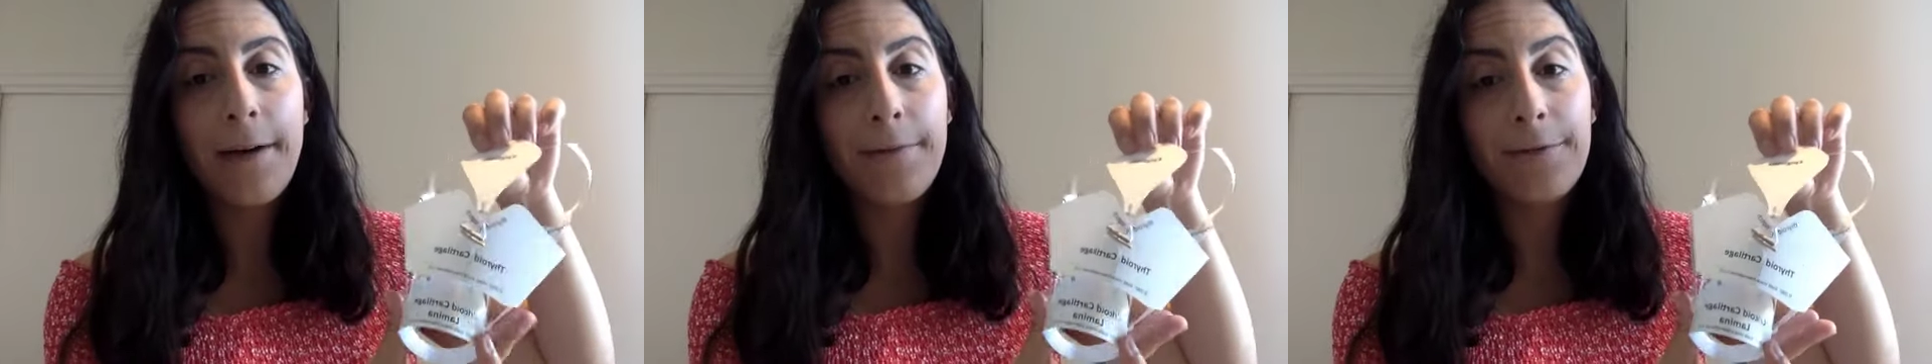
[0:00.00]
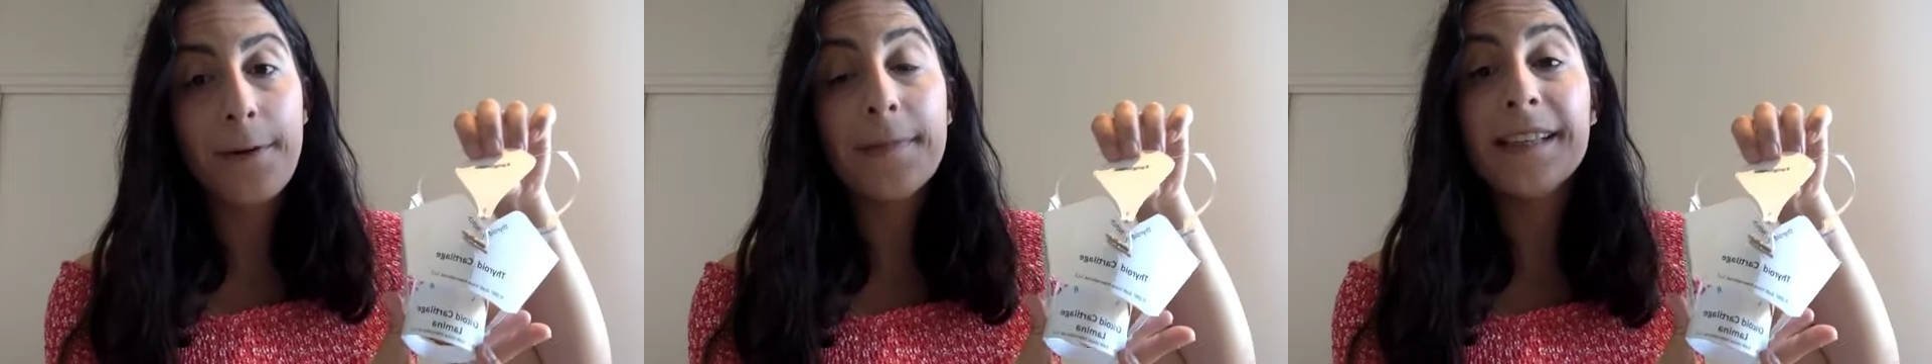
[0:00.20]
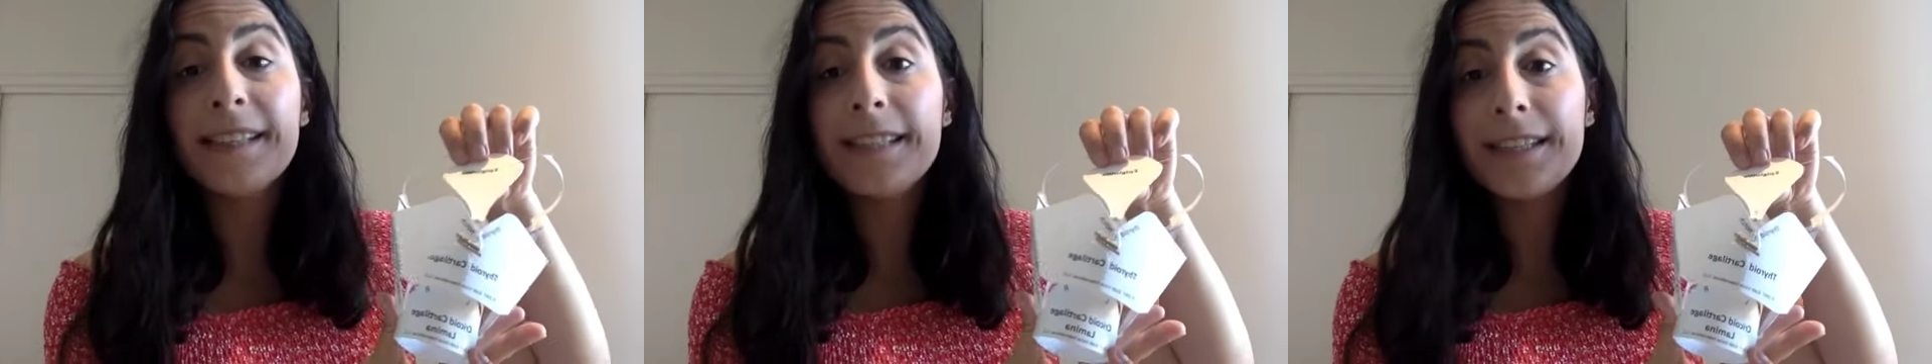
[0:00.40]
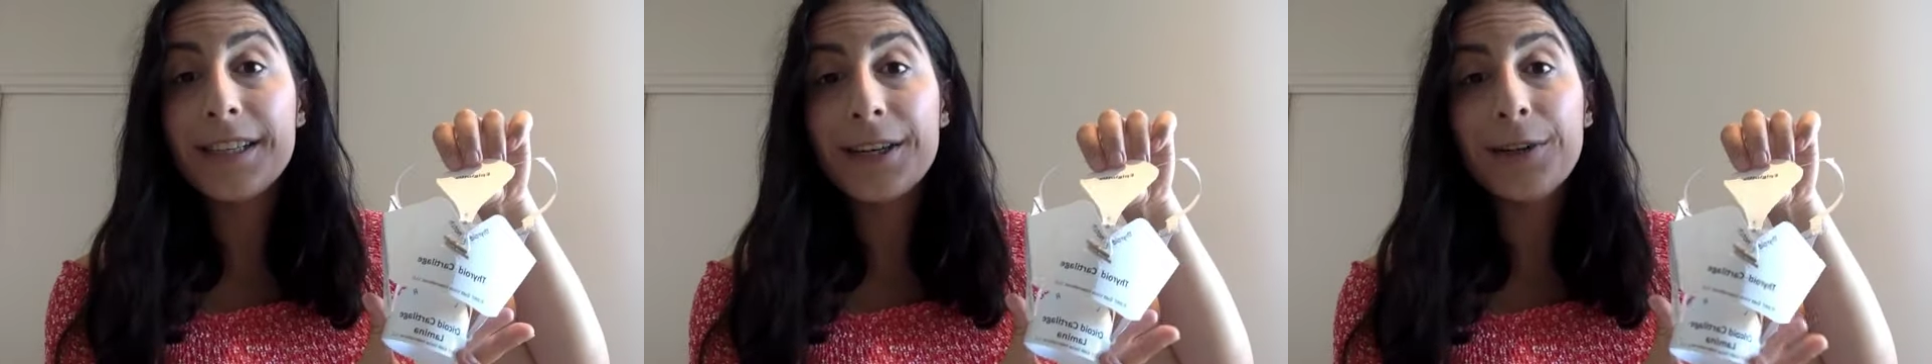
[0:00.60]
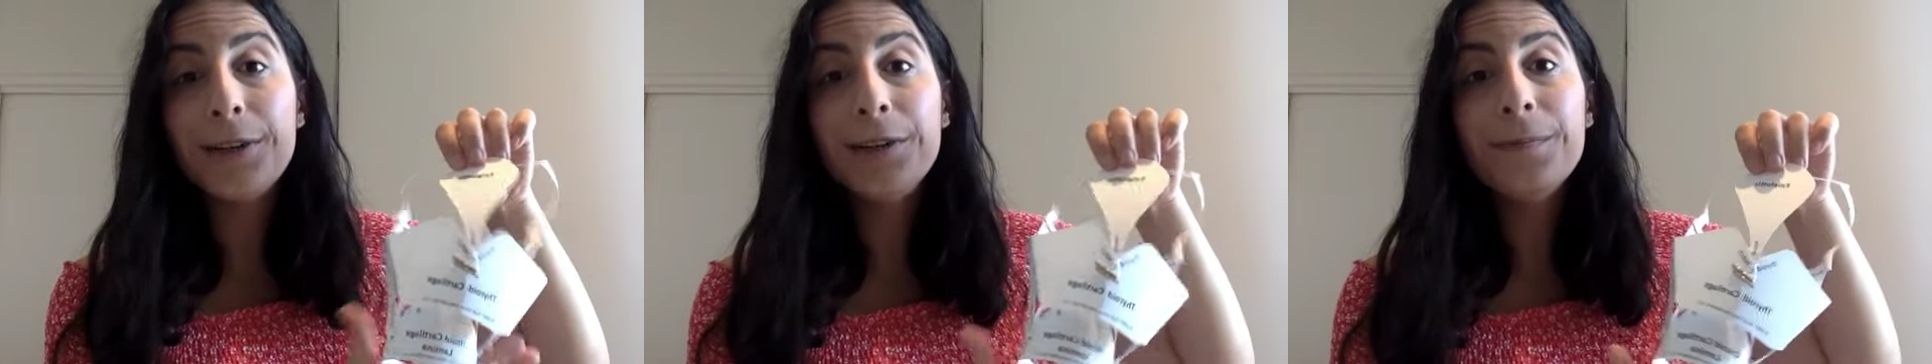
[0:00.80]
from
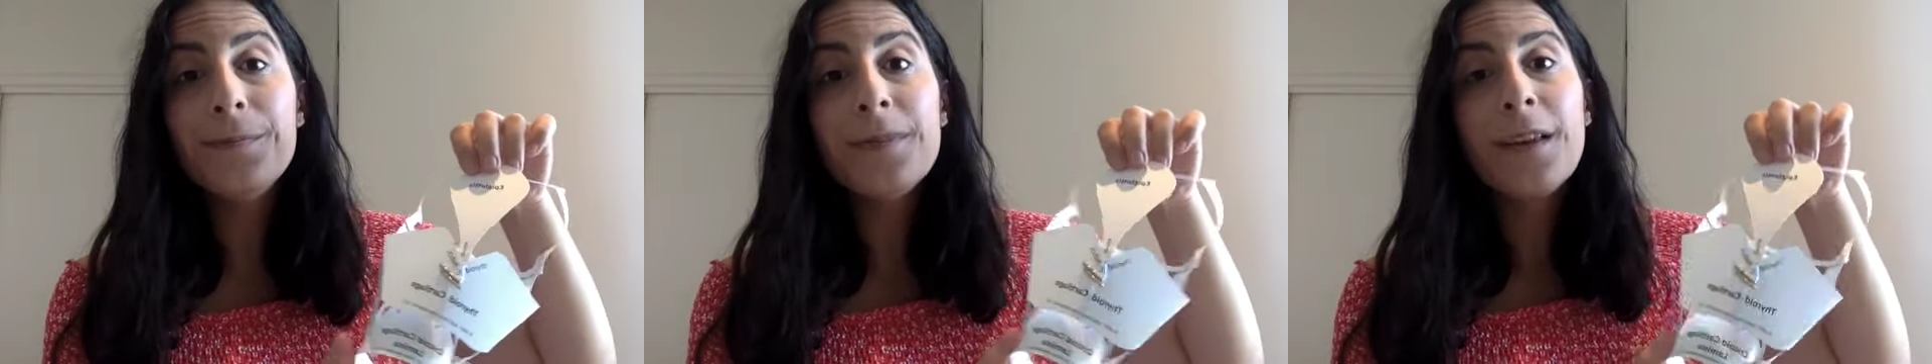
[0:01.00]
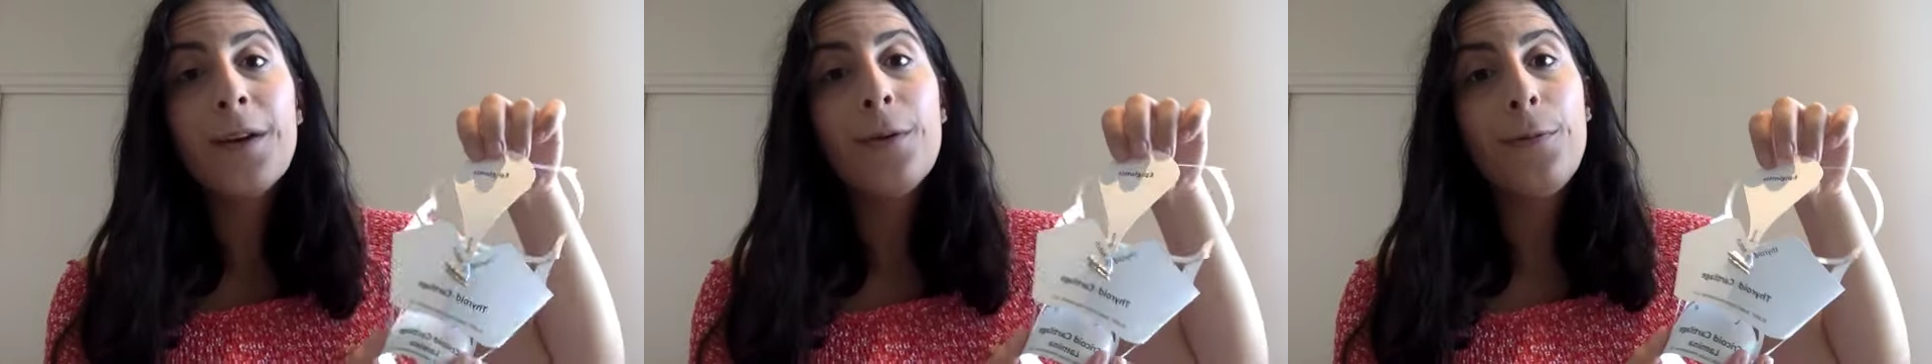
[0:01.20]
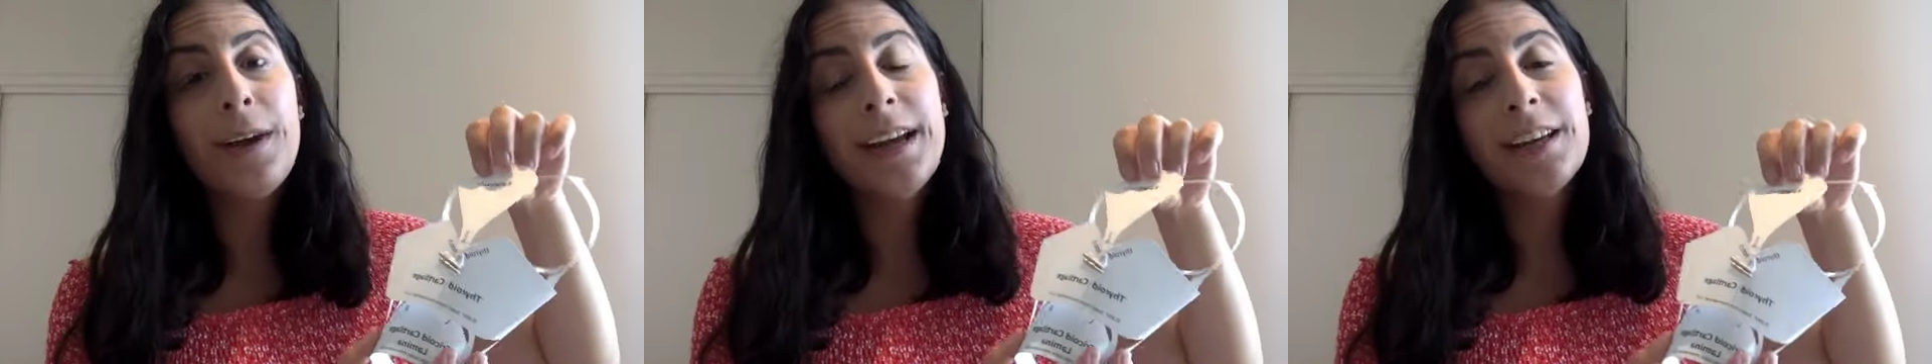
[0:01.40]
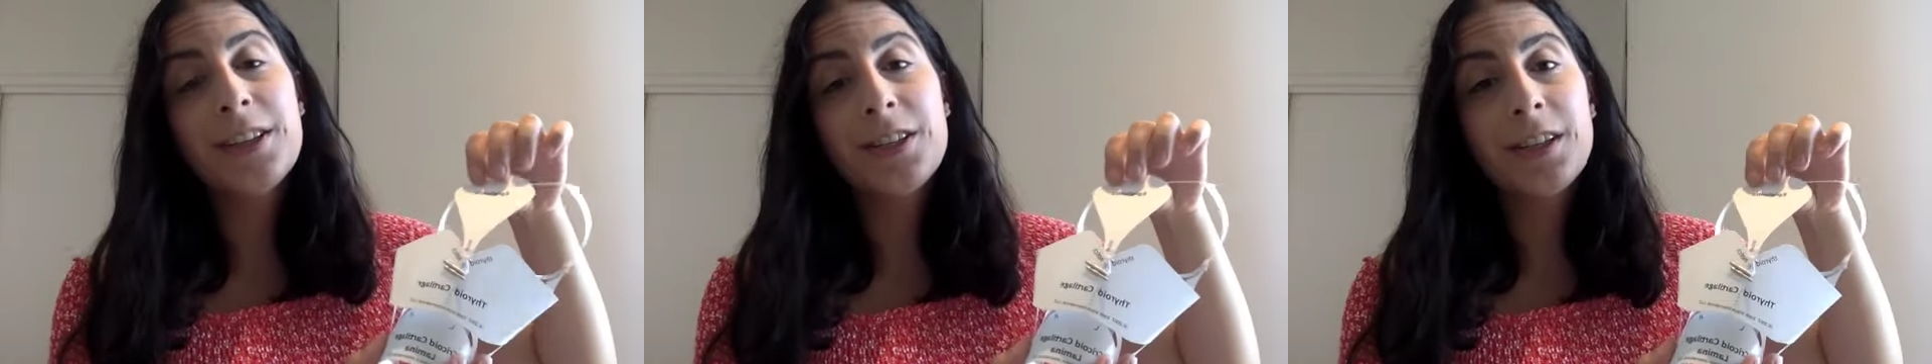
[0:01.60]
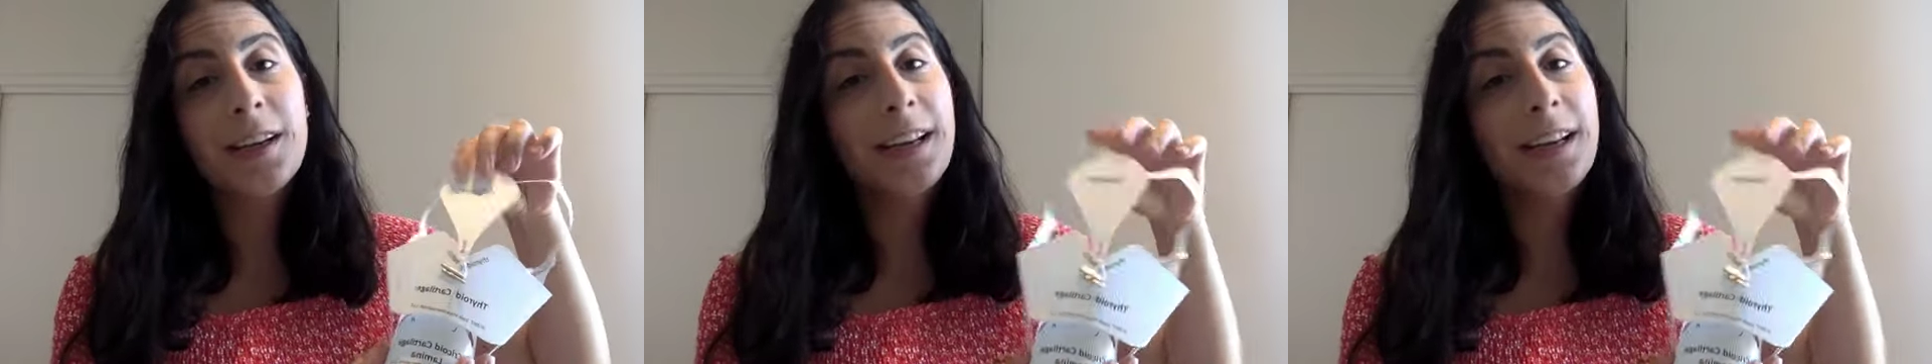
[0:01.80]
Estill, which